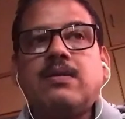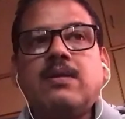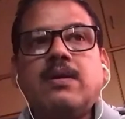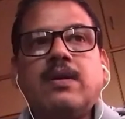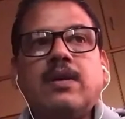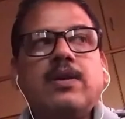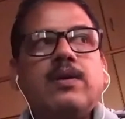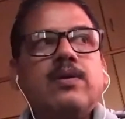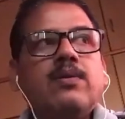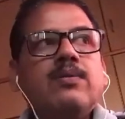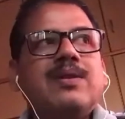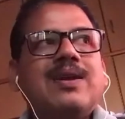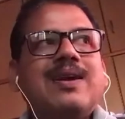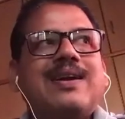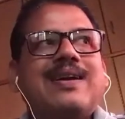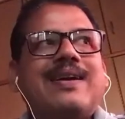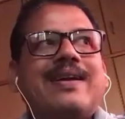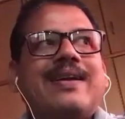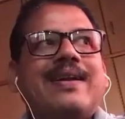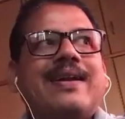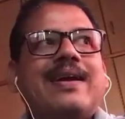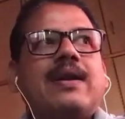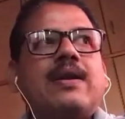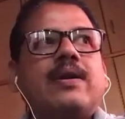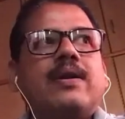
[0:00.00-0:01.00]
the
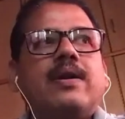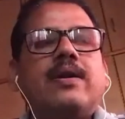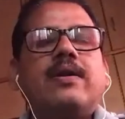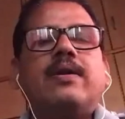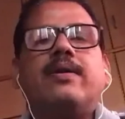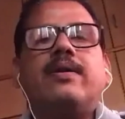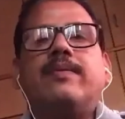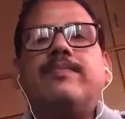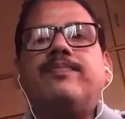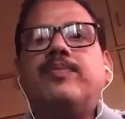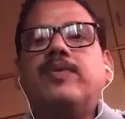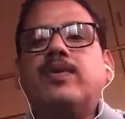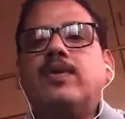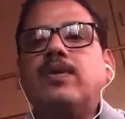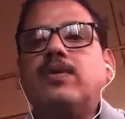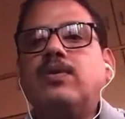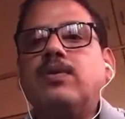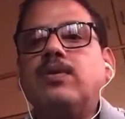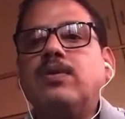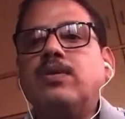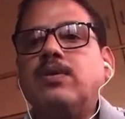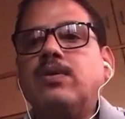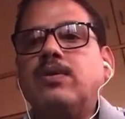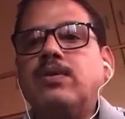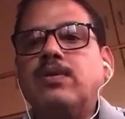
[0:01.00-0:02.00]
connected
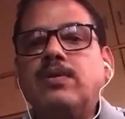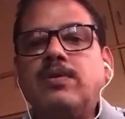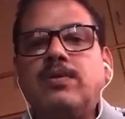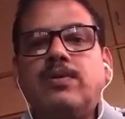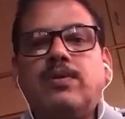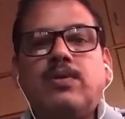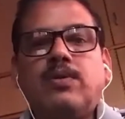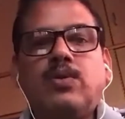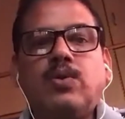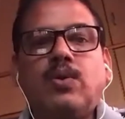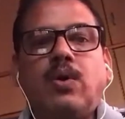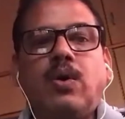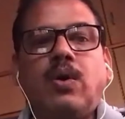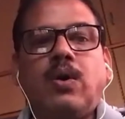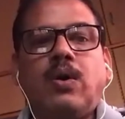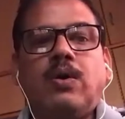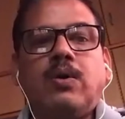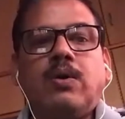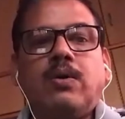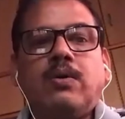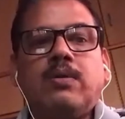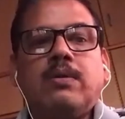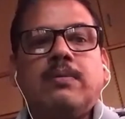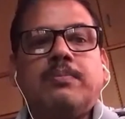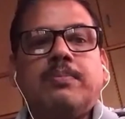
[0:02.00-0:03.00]
to
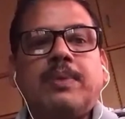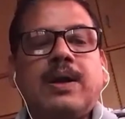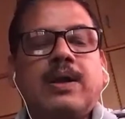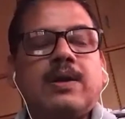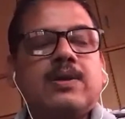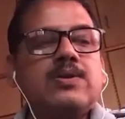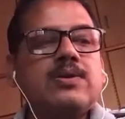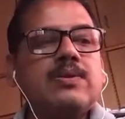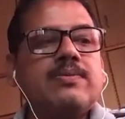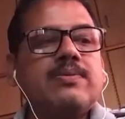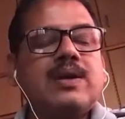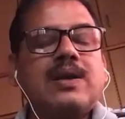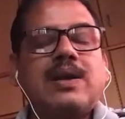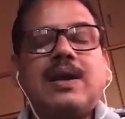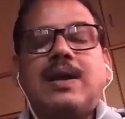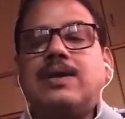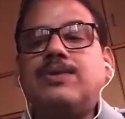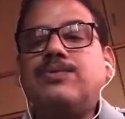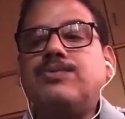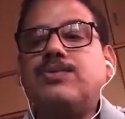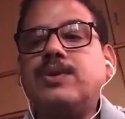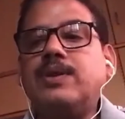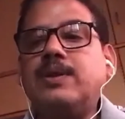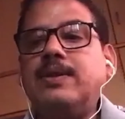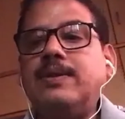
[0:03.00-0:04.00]
all parts of the
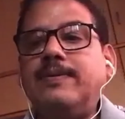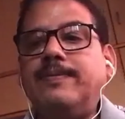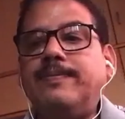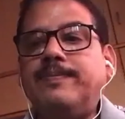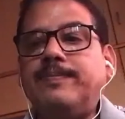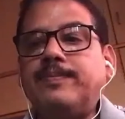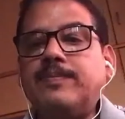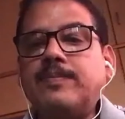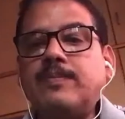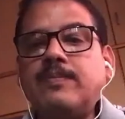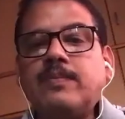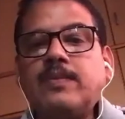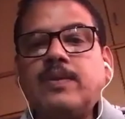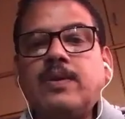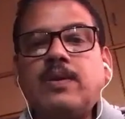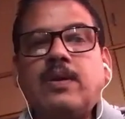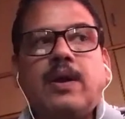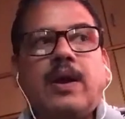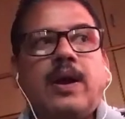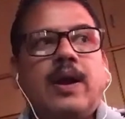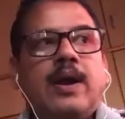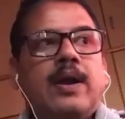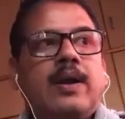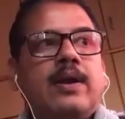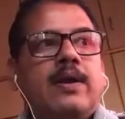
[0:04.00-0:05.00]
country.
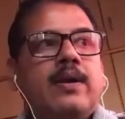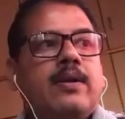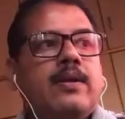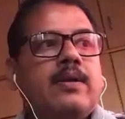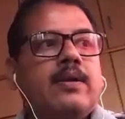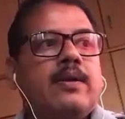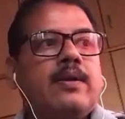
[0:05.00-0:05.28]
And